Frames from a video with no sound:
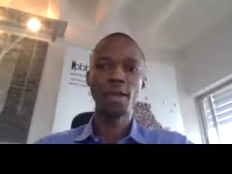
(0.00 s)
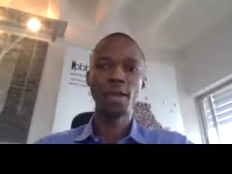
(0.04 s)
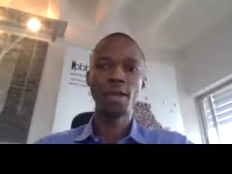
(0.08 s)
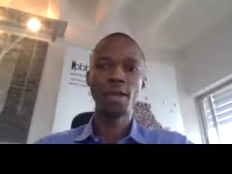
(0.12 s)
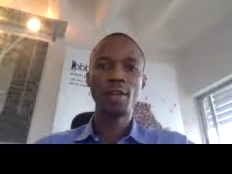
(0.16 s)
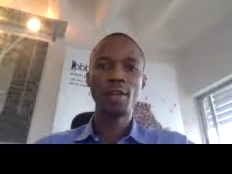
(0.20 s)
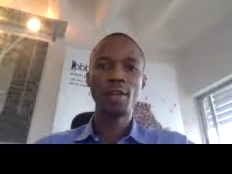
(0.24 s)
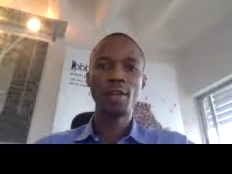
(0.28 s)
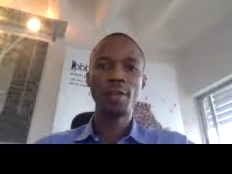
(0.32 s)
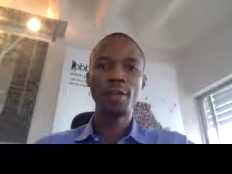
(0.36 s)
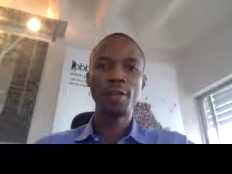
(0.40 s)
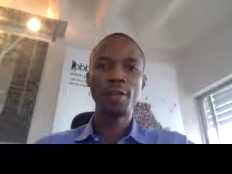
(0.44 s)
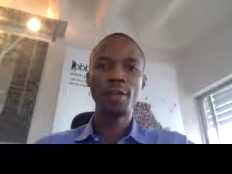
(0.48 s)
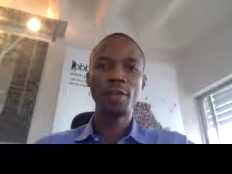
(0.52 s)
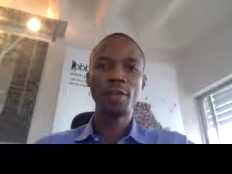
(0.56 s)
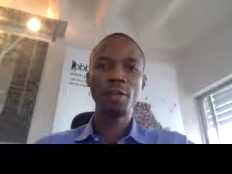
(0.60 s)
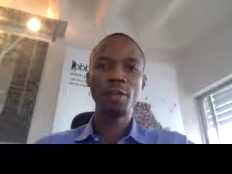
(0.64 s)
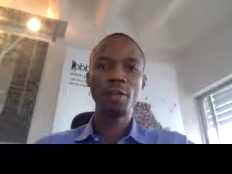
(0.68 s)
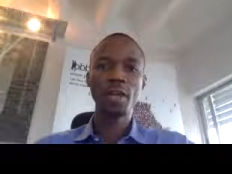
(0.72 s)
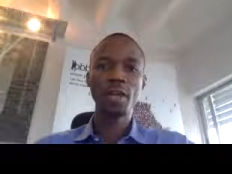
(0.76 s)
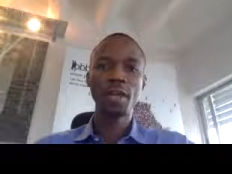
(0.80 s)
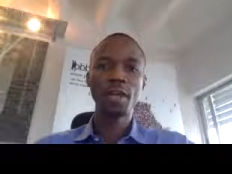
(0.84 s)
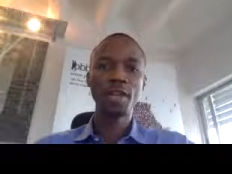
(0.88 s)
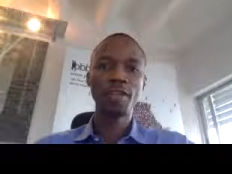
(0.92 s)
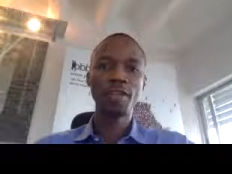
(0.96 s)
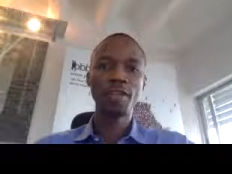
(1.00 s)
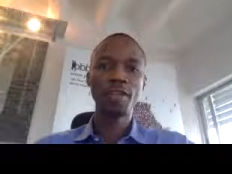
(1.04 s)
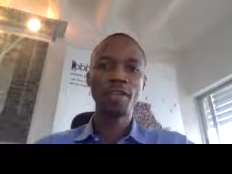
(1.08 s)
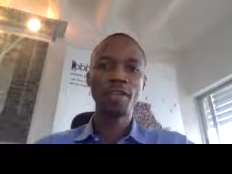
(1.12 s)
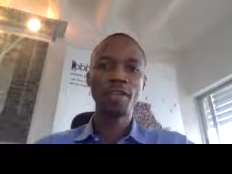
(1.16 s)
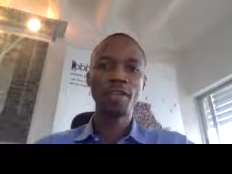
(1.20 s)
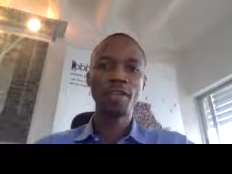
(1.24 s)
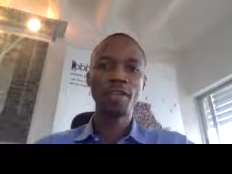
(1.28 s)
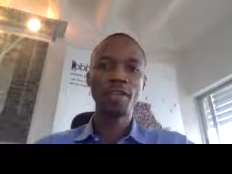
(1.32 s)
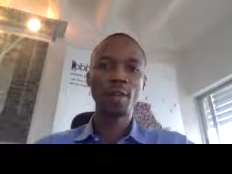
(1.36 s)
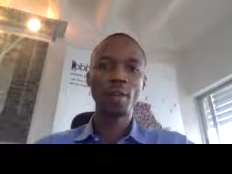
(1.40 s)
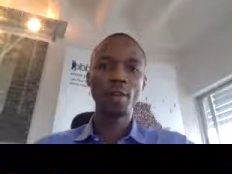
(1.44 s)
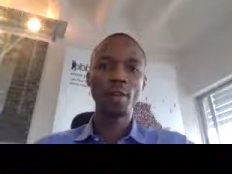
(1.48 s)
some of the biggest
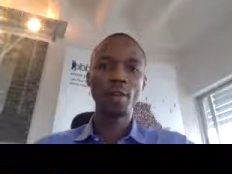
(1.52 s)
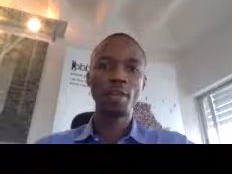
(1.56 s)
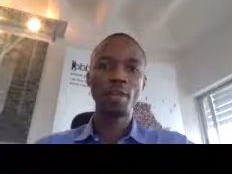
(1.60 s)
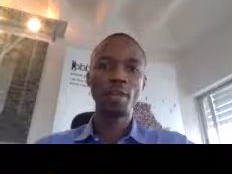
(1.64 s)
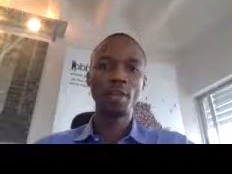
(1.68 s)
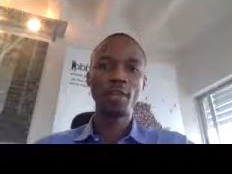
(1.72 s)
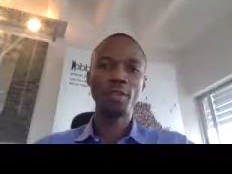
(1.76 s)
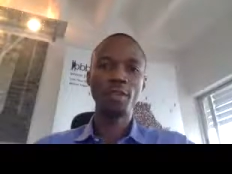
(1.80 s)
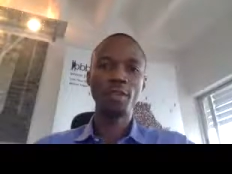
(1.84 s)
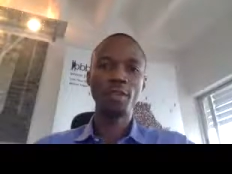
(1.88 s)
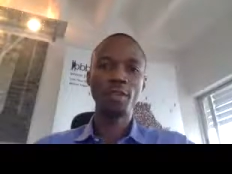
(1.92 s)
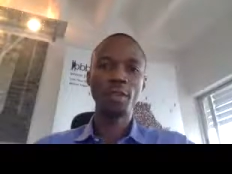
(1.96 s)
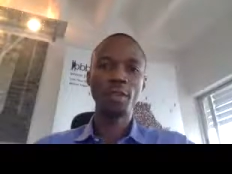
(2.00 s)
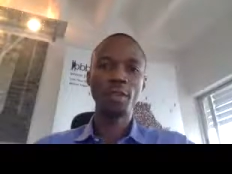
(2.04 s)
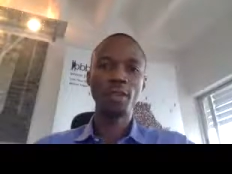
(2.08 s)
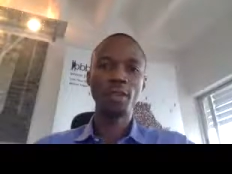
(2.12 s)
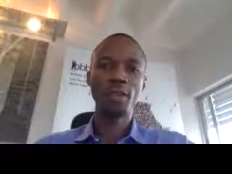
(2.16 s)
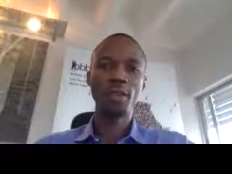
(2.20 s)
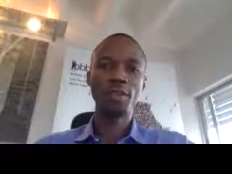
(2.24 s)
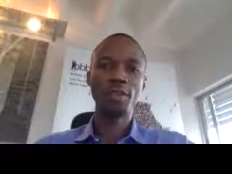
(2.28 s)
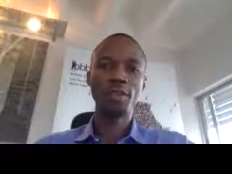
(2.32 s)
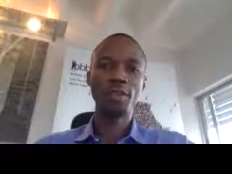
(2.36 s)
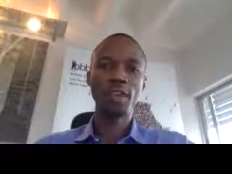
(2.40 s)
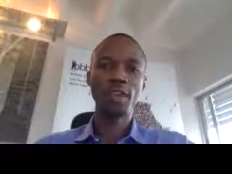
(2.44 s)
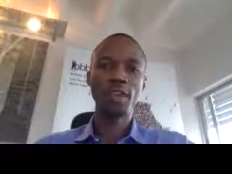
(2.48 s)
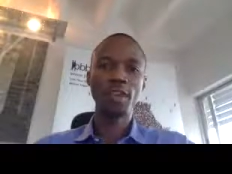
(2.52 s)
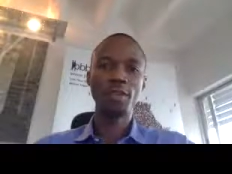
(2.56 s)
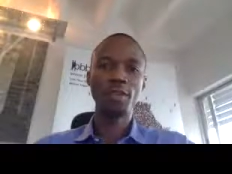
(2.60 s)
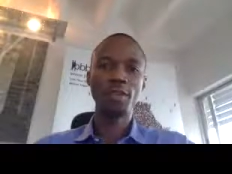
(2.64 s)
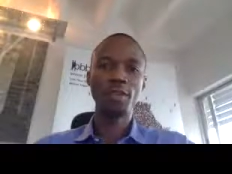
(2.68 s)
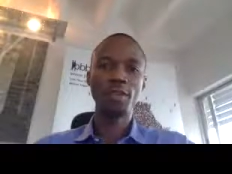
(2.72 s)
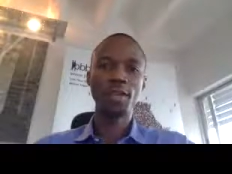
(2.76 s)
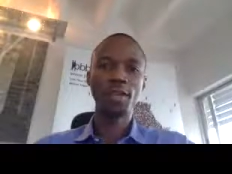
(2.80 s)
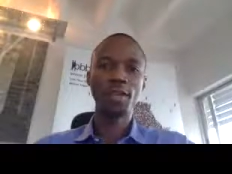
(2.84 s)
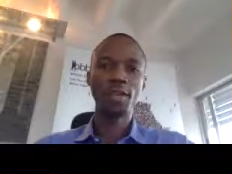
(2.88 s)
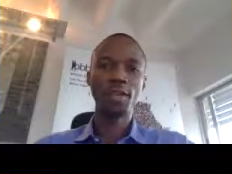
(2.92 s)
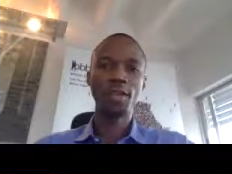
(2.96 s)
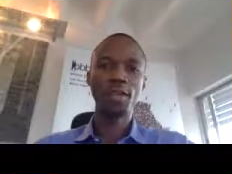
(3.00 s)
competition is
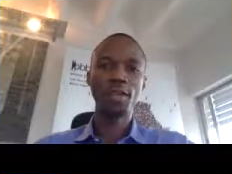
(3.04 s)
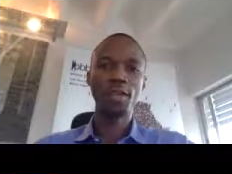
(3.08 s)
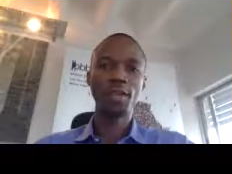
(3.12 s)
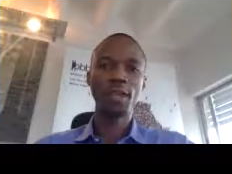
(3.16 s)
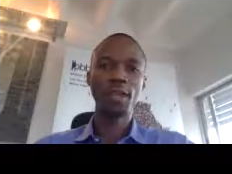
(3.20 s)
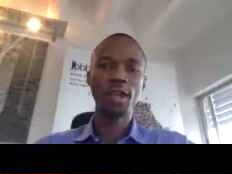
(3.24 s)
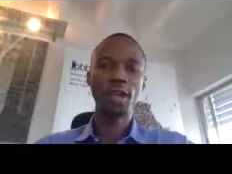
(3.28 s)
actually